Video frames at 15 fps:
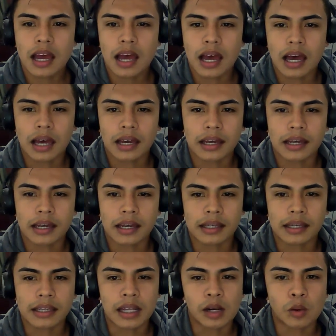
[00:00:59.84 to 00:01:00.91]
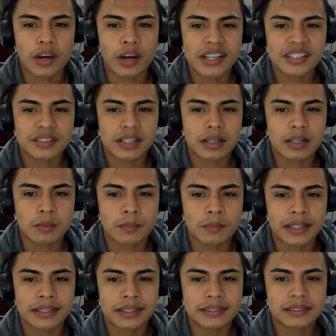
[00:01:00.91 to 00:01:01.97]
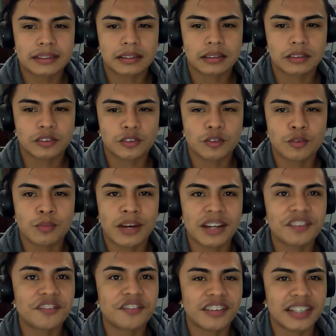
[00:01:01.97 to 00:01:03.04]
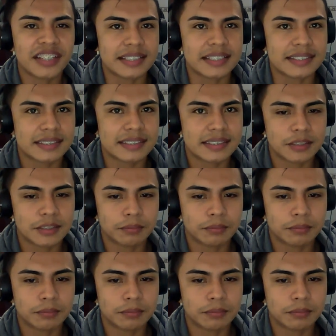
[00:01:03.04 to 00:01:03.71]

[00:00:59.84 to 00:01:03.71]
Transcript: I always recommend to my friends.